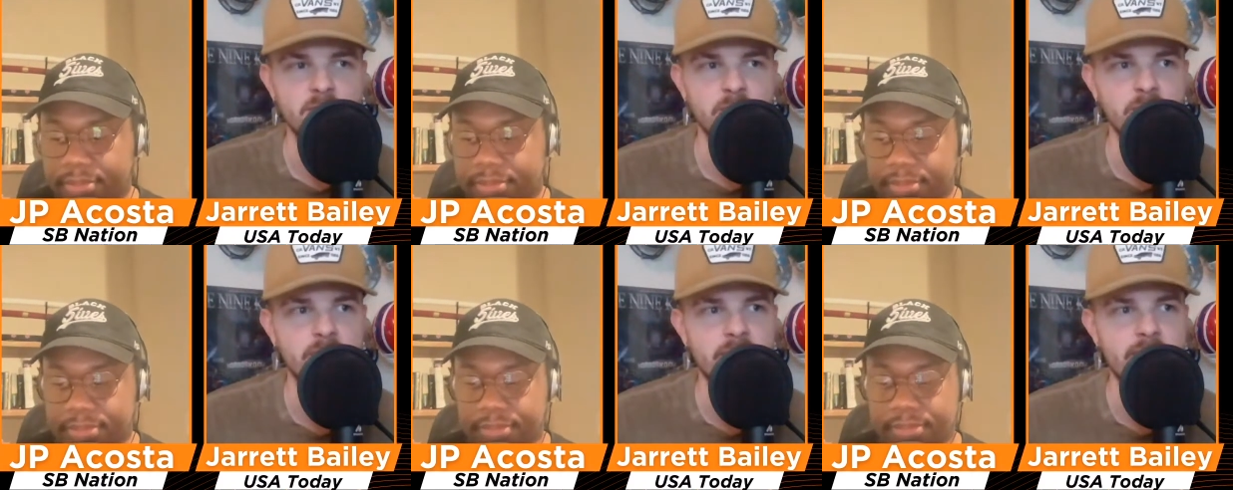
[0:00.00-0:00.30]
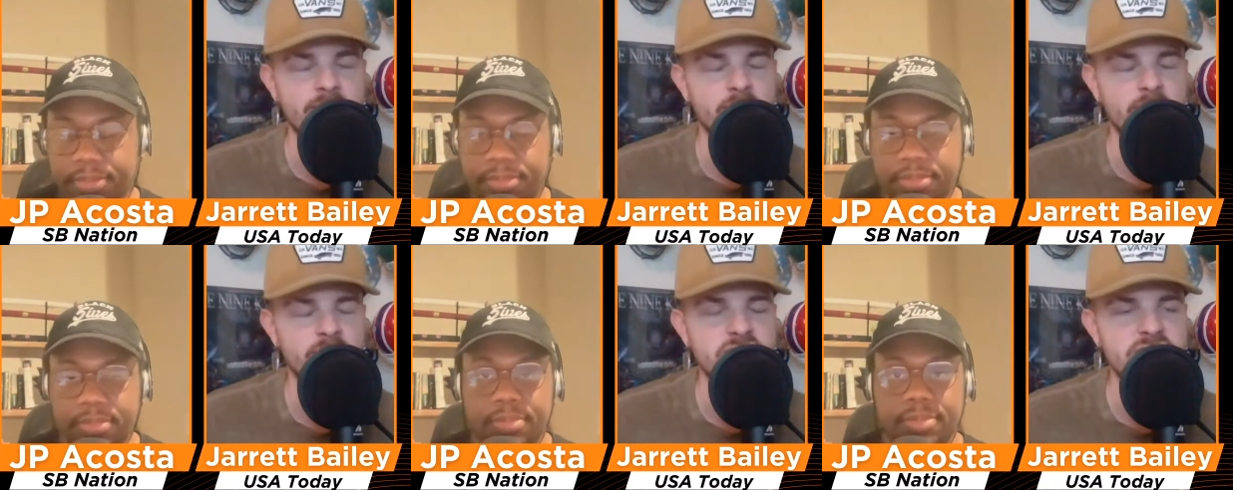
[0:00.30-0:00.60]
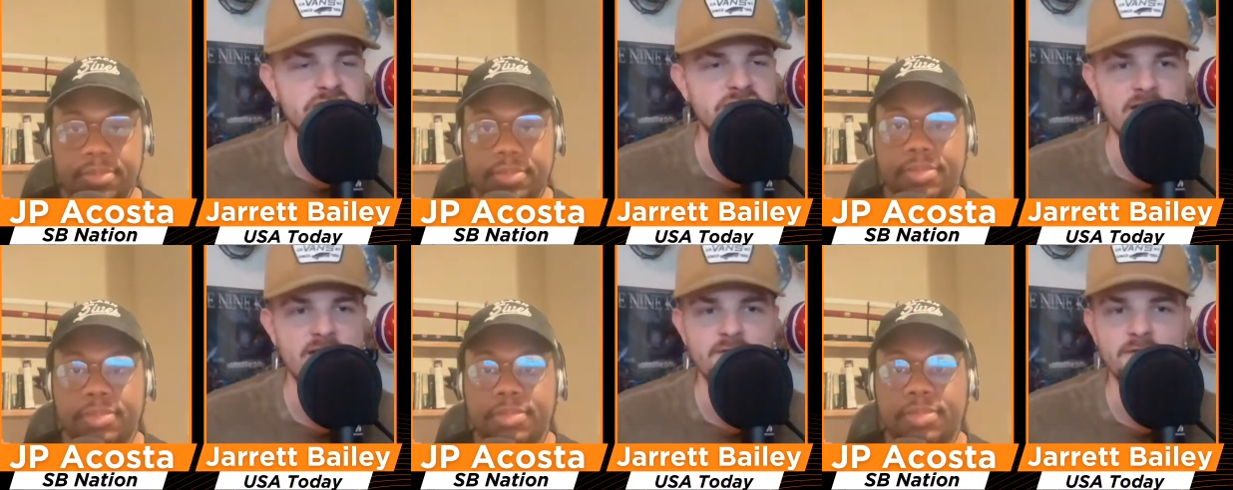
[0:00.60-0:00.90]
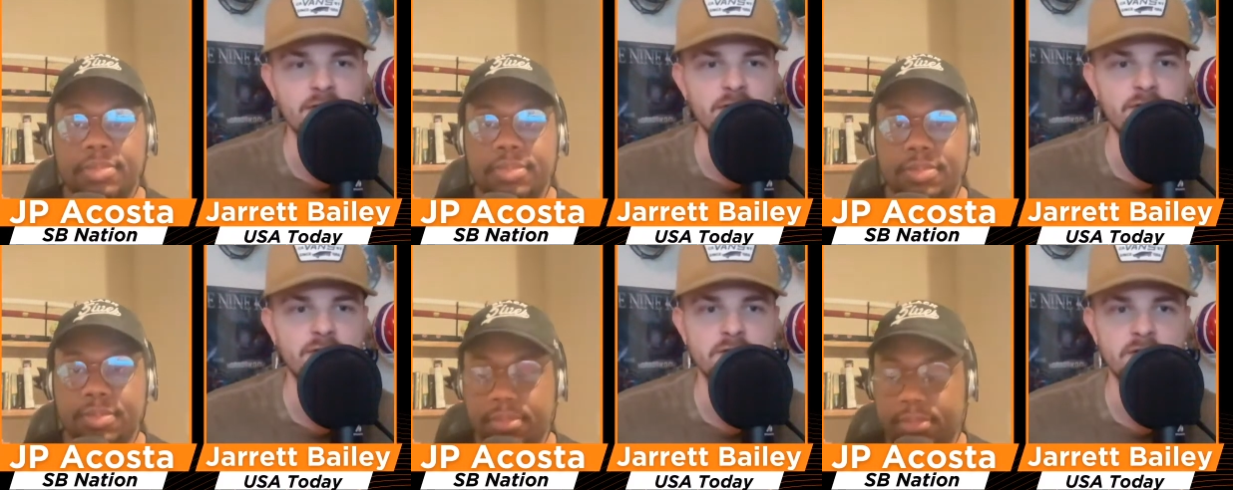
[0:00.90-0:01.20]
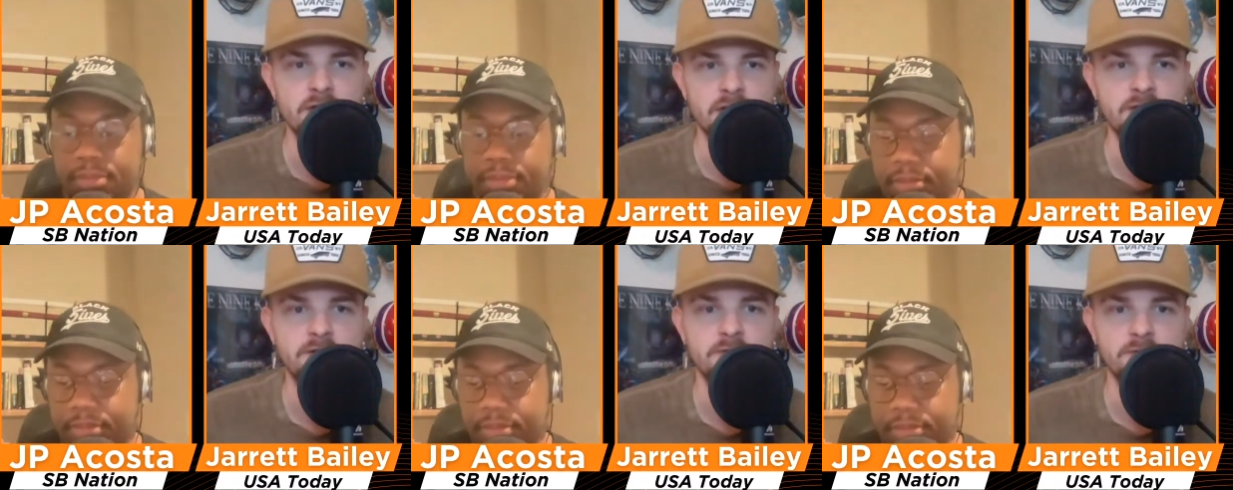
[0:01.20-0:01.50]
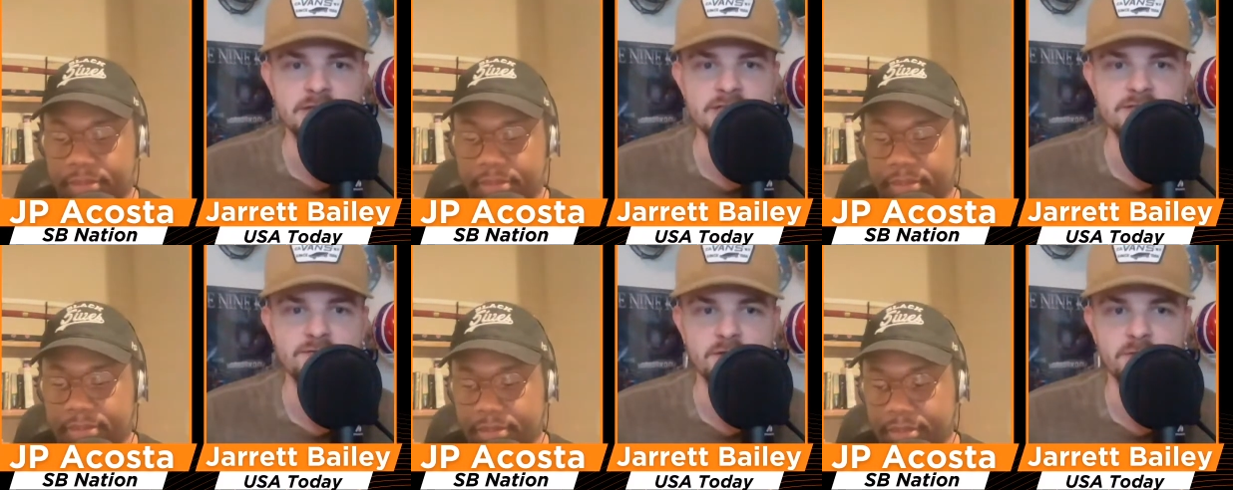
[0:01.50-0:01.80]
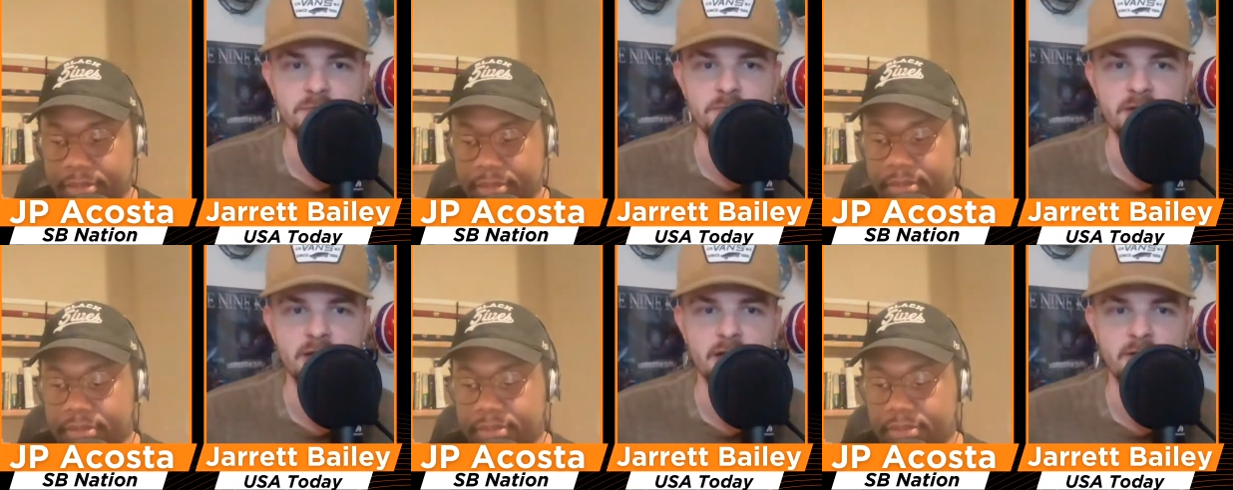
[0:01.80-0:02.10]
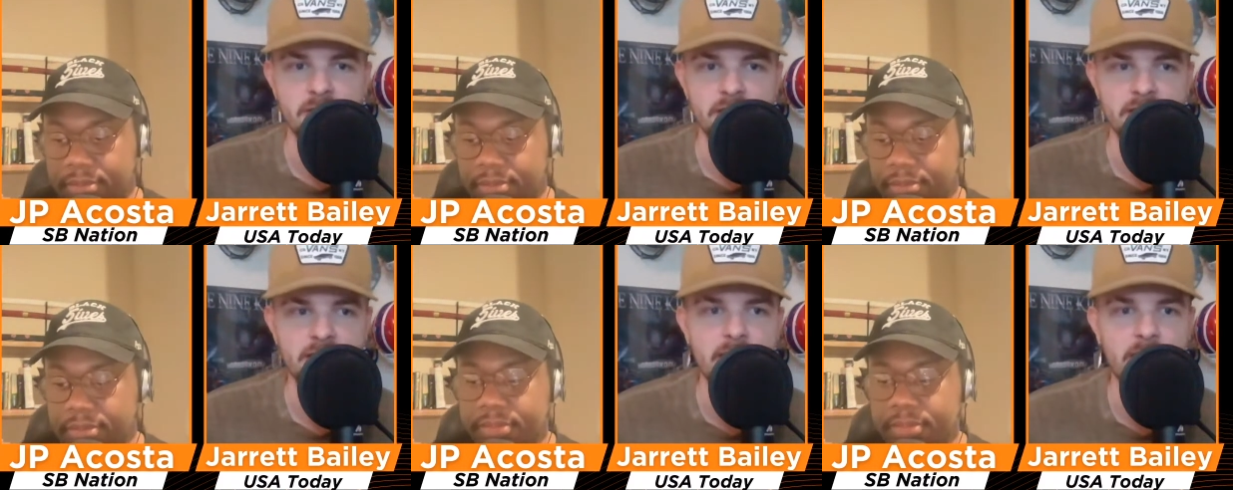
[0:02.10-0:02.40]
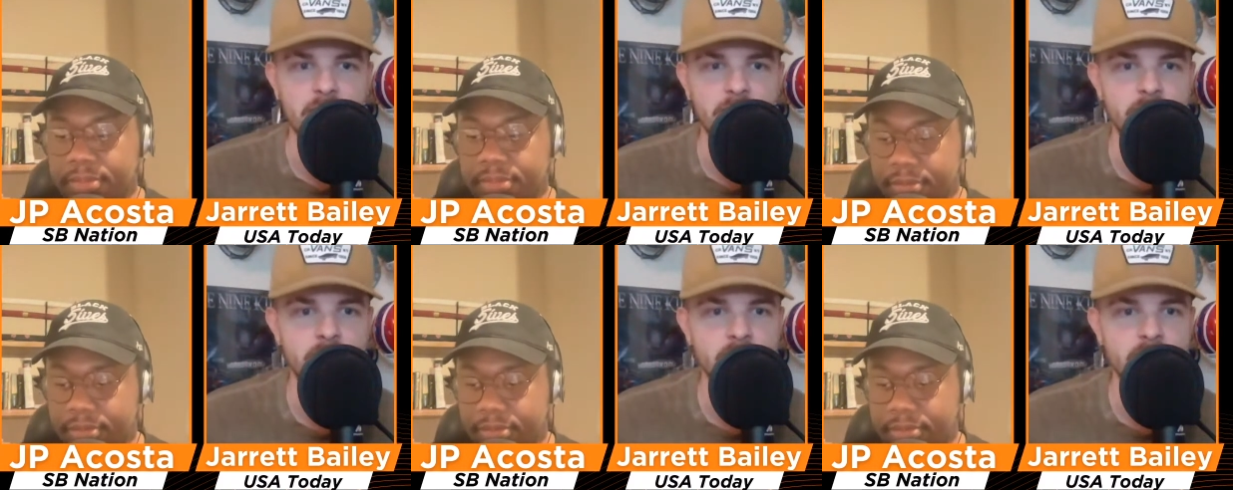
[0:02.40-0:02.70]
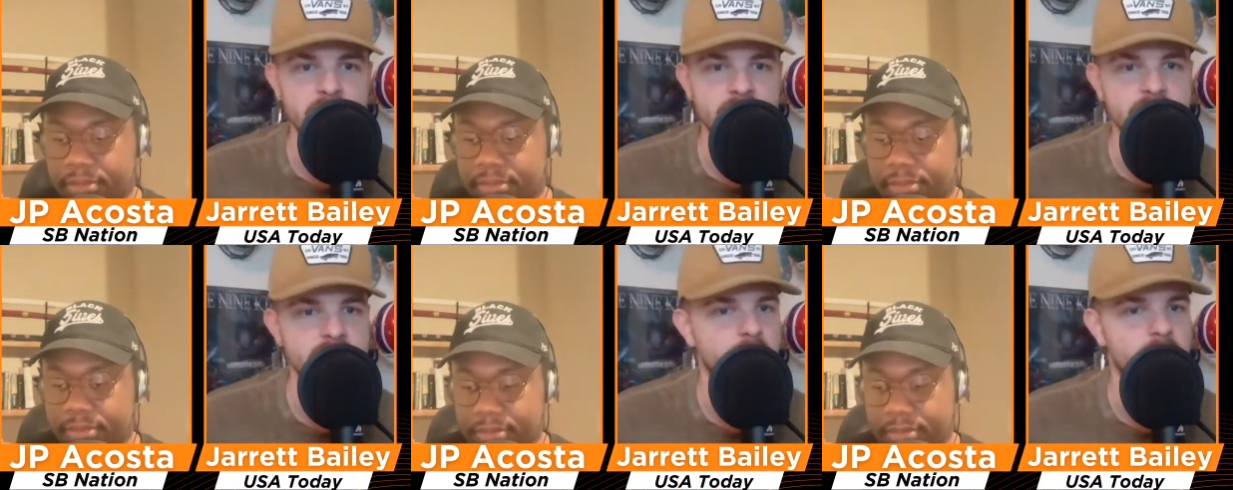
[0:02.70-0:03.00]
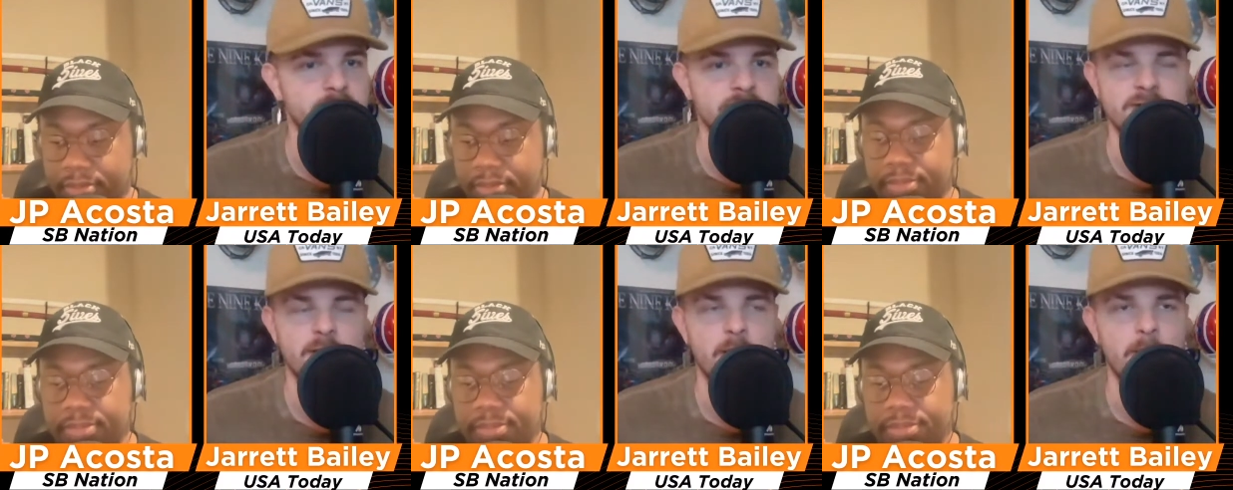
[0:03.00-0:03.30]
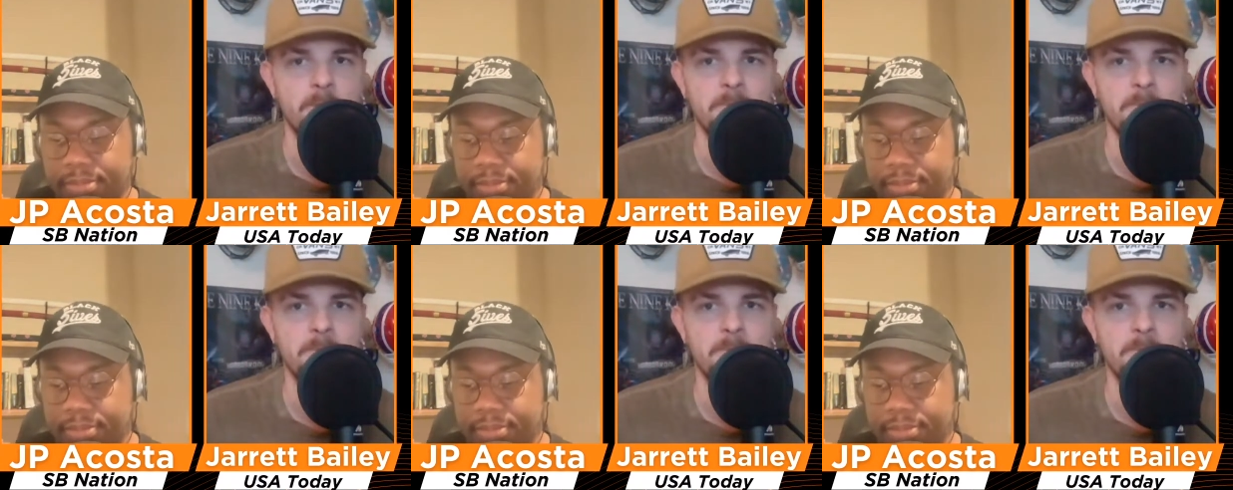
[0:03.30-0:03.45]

Speaker 1: per play. They're seventh in defensive EPA right now. So just a